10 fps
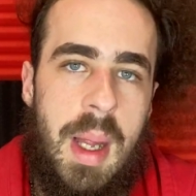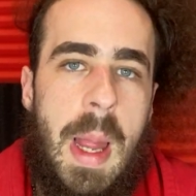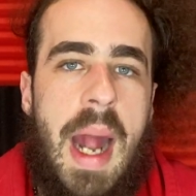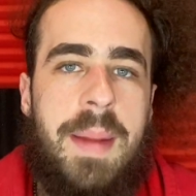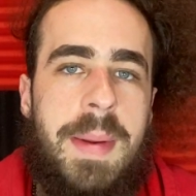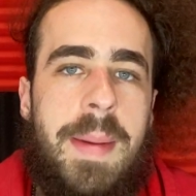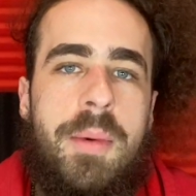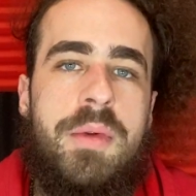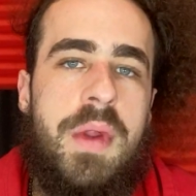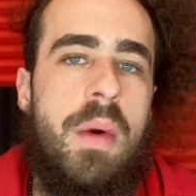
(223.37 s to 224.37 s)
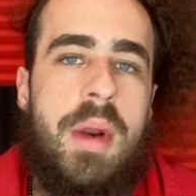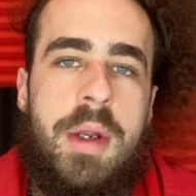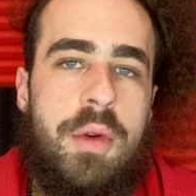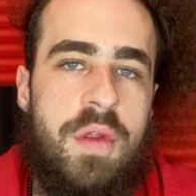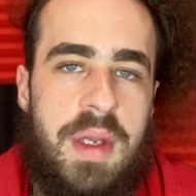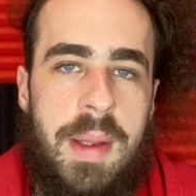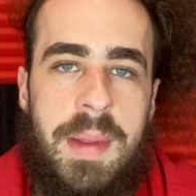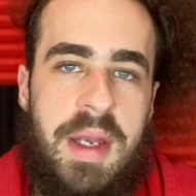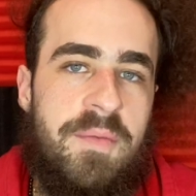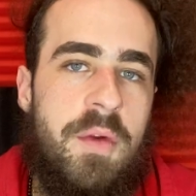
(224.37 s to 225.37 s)
A lot of people don't
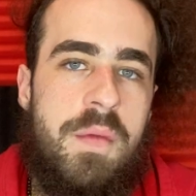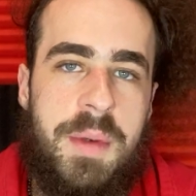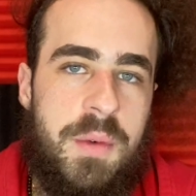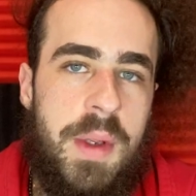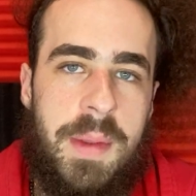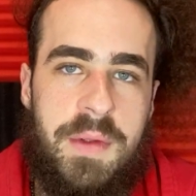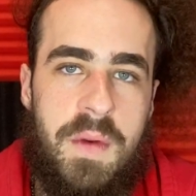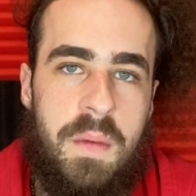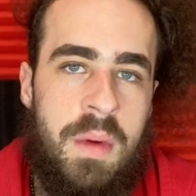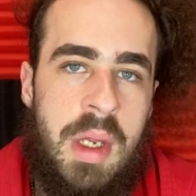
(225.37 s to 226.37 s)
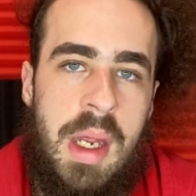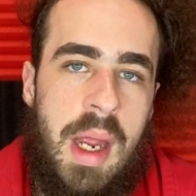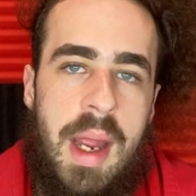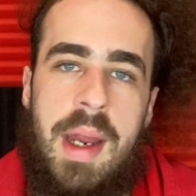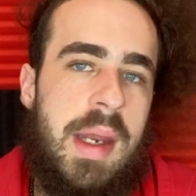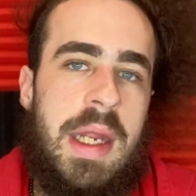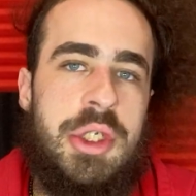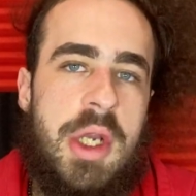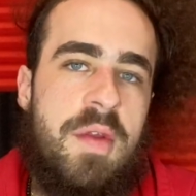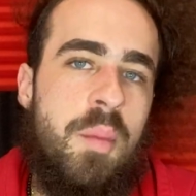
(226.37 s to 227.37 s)
understand the difference between the two. And
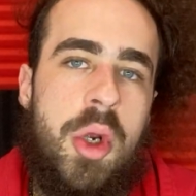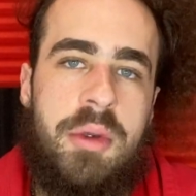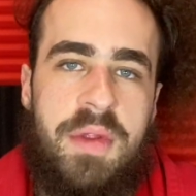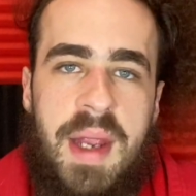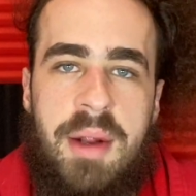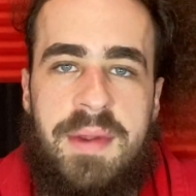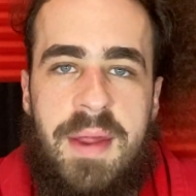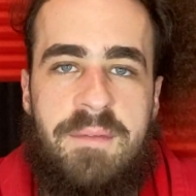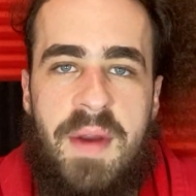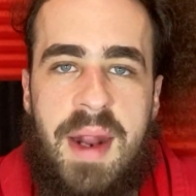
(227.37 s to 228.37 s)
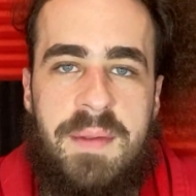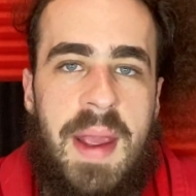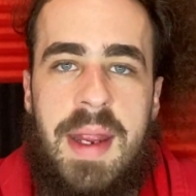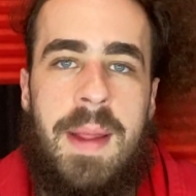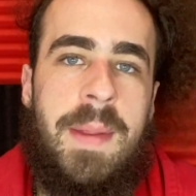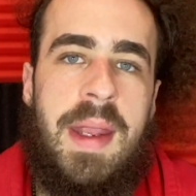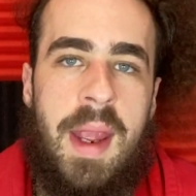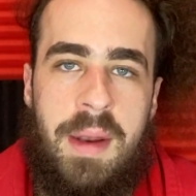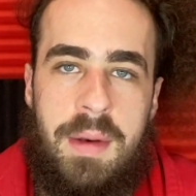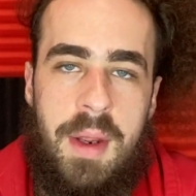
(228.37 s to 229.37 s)
it just boils down to the fact that in the
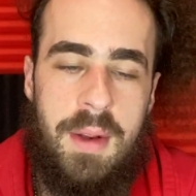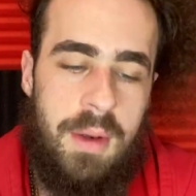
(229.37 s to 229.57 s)
end,